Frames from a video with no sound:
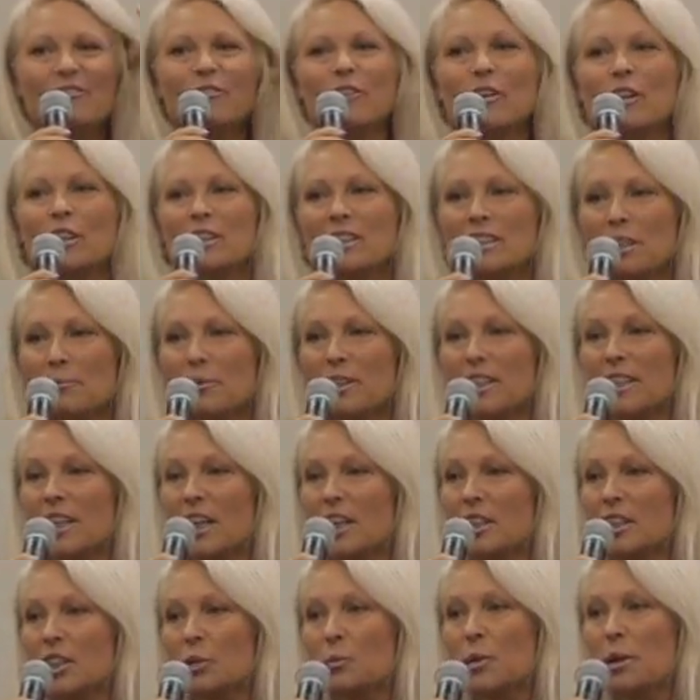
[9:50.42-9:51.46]
For some of the
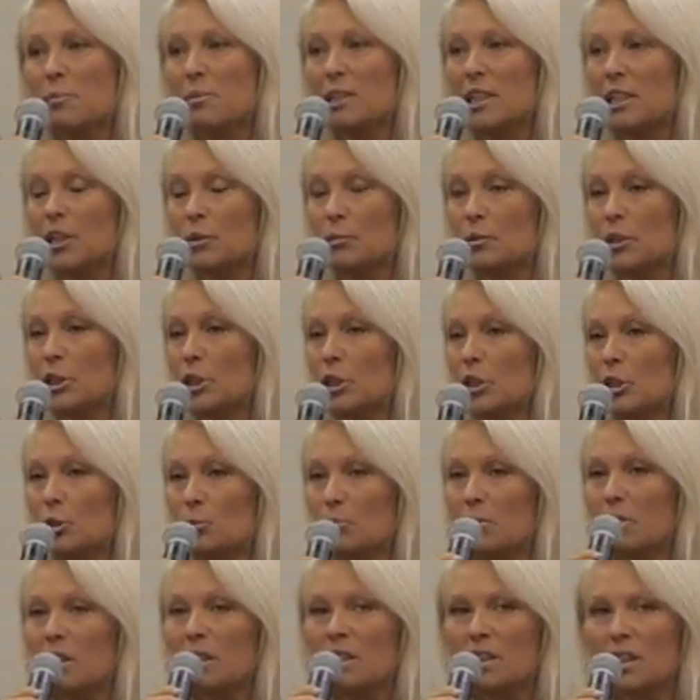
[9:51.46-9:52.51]
younger women in the
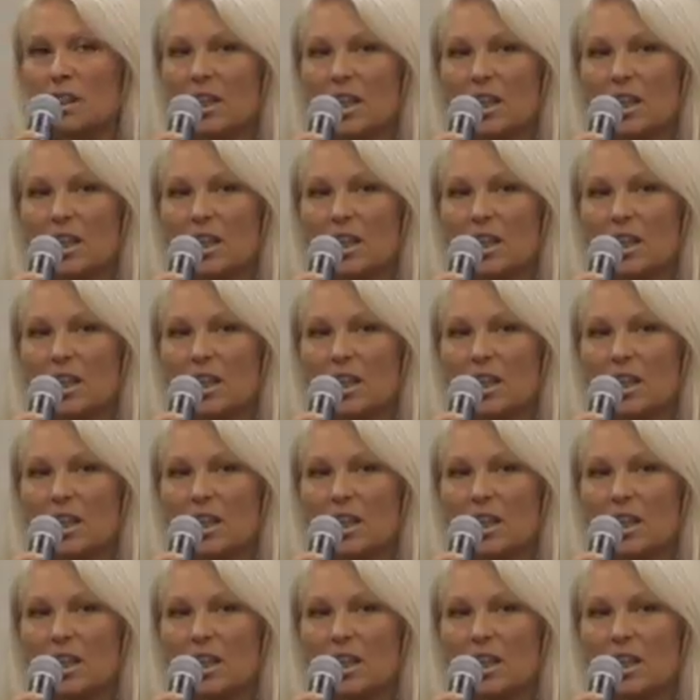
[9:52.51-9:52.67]
room,